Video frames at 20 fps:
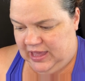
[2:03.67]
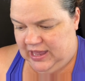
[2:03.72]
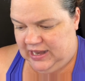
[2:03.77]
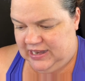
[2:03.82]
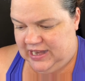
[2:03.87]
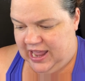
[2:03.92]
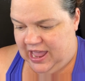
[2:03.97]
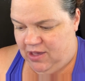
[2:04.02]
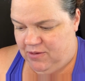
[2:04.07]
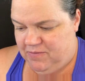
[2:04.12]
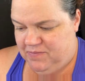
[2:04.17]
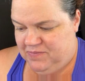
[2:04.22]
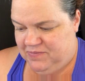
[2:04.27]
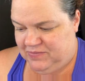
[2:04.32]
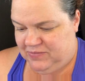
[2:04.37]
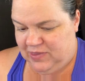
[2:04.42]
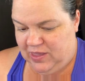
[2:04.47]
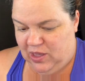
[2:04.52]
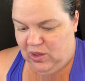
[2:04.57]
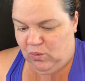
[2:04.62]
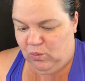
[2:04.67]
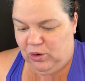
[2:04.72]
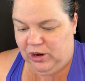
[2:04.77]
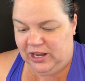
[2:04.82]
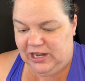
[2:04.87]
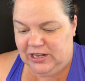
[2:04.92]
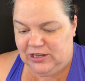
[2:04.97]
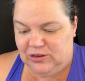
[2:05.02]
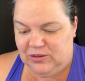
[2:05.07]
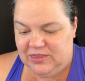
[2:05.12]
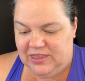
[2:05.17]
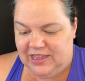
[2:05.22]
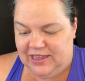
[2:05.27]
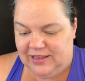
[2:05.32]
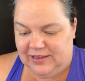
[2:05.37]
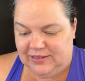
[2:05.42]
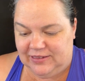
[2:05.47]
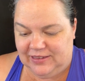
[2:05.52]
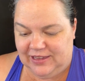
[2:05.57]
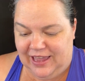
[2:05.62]
Now, we're going to do
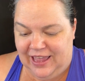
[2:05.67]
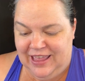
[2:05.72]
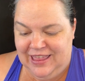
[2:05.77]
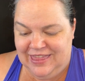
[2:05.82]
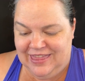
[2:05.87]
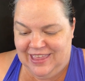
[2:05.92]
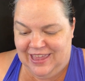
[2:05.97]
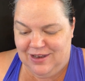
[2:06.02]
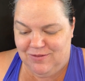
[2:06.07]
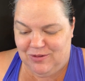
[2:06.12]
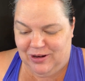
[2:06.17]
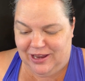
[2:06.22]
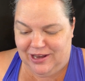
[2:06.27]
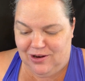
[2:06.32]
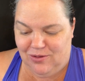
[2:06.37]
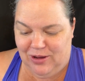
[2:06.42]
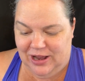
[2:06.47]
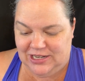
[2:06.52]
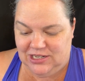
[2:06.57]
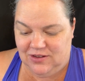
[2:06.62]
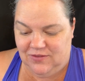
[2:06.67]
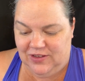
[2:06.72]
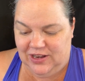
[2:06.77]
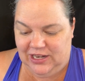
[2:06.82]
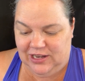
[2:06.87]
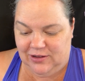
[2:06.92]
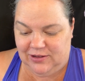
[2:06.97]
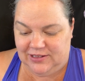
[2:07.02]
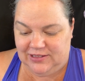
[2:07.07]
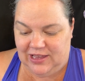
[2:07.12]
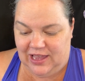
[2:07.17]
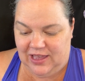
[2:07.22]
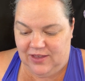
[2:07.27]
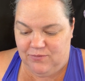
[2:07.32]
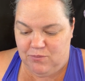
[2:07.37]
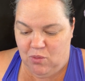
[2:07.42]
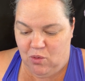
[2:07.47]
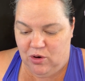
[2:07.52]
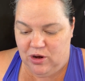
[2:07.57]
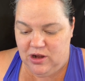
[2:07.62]
this, and then we're going to watch a video because I have
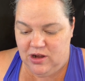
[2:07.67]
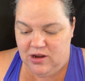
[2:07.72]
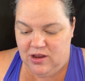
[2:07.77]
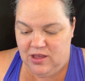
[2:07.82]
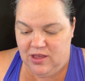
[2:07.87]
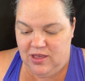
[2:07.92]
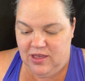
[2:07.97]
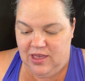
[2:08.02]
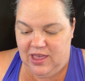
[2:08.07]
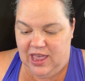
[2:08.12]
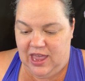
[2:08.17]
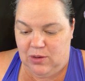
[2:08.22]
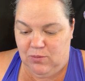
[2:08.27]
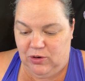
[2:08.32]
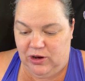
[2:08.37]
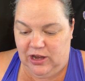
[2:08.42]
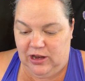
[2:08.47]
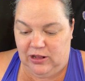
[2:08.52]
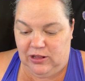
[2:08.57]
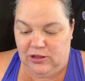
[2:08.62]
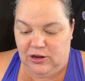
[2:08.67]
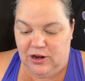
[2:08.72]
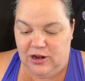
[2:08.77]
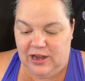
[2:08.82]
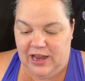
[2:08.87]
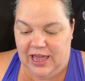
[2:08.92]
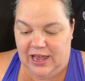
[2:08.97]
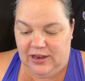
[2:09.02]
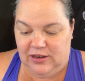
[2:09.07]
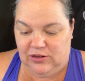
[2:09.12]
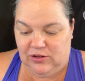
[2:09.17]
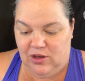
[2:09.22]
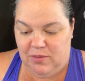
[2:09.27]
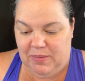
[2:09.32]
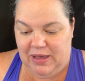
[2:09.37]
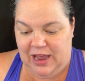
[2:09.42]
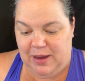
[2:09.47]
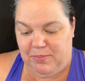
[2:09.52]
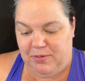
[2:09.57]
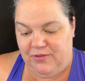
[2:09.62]
more. And we're going to learn how to do it
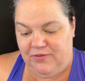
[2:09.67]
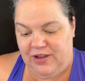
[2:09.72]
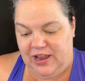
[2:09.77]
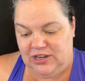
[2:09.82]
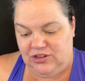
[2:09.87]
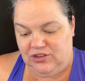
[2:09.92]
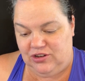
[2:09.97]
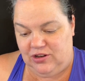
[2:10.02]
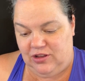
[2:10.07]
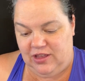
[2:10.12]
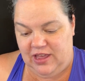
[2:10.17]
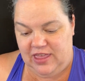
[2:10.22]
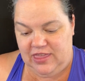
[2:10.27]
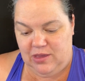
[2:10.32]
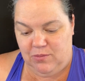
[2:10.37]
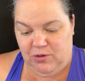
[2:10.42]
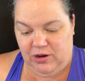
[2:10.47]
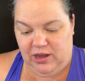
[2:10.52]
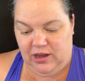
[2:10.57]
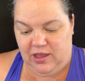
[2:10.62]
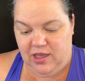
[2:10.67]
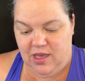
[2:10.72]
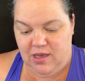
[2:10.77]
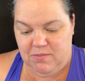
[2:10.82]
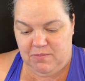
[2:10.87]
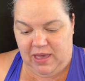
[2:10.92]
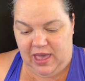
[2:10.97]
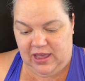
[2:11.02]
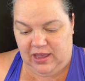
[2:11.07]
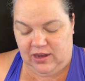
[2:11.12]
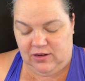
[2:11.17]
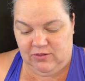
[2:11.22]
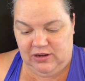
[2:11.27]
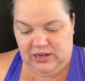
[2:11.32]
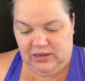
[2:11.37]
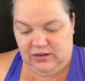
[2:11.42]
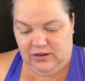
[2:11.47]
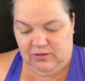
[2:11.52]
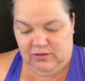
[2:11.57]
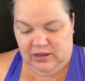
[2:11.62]
by a professional, and then we're going to come back and
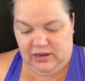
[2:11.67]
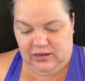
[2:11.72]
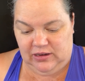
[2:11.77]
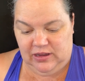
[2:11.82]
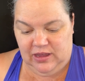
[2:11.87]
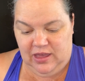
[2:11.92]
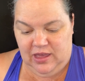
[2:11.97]
redo it.